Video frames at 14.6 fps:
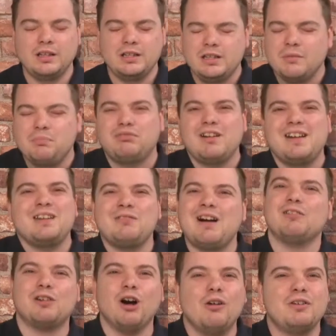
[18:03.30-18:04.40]
you're pretty
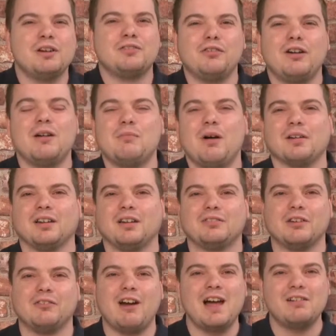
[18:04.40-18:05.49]
well covered for a model of
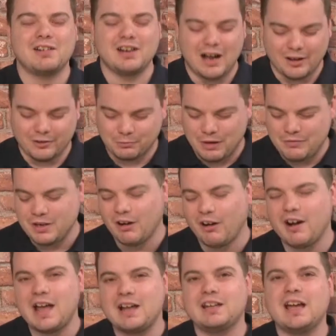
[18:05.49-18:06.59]
the railcars, whether you're
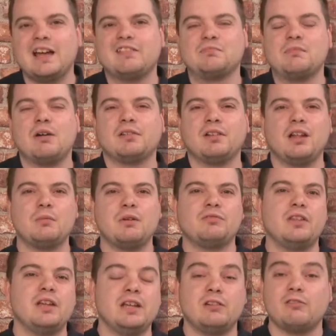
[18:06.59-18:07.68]
an N-gauge modeler with
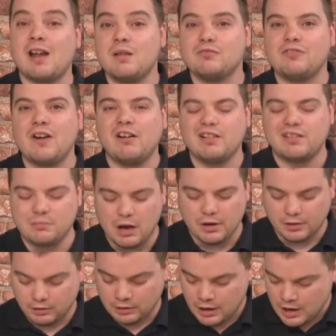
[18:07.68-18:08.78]
the Graham Farish
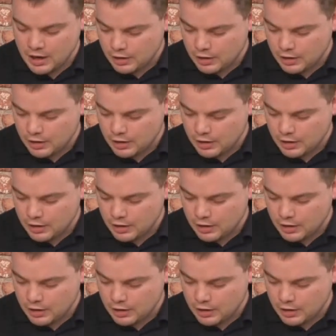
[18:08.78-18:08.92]
model,